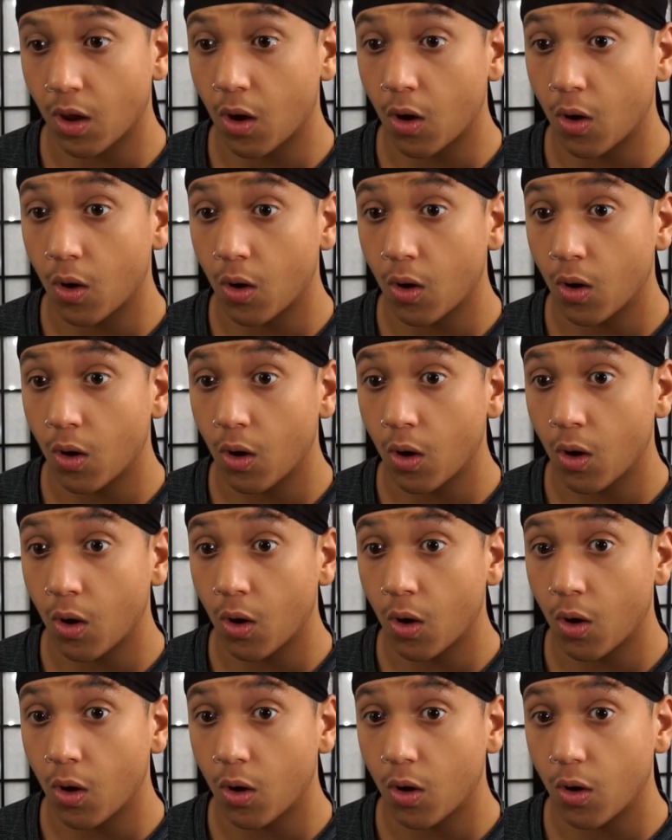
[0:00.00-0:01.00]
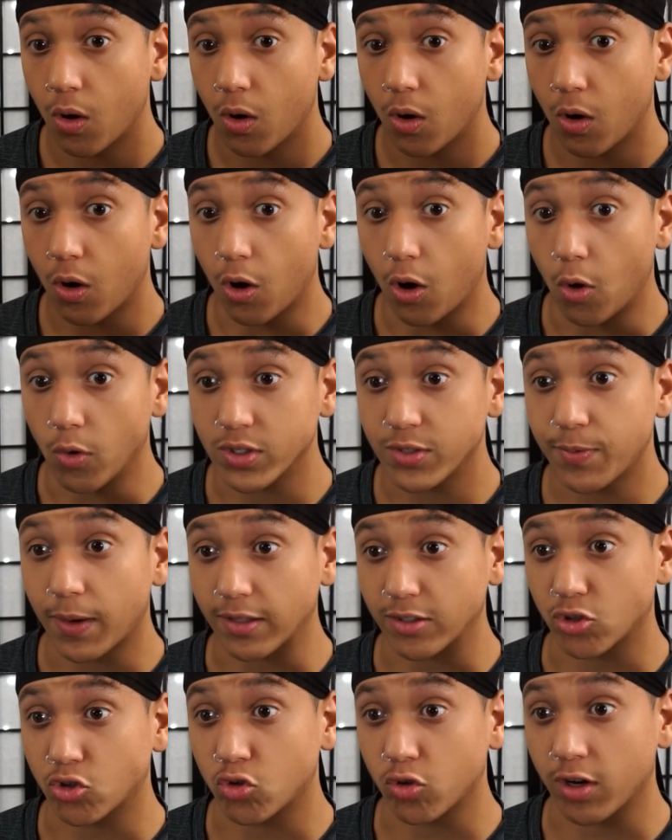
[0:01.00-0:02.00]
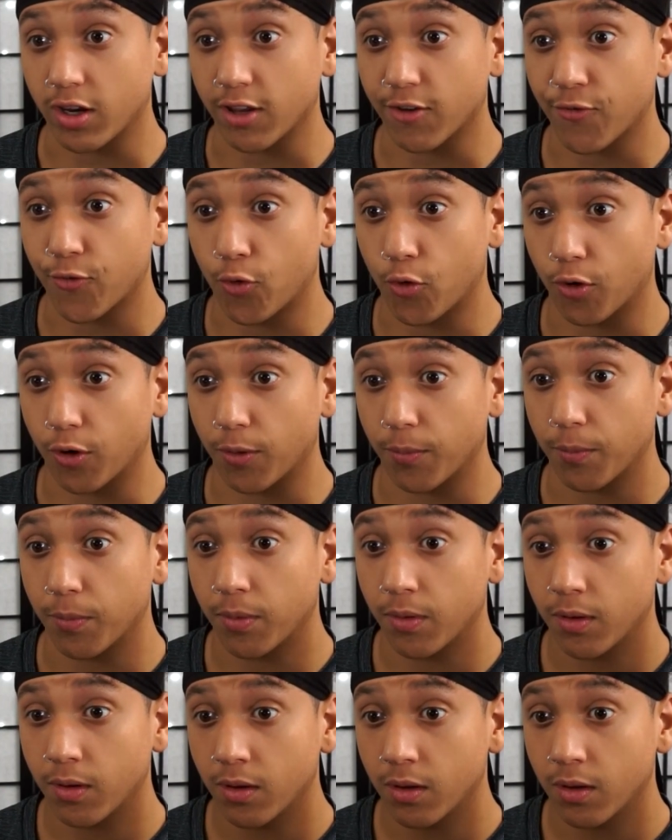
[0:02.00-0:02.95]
I'm sick and tired. Oh, he's about to transform.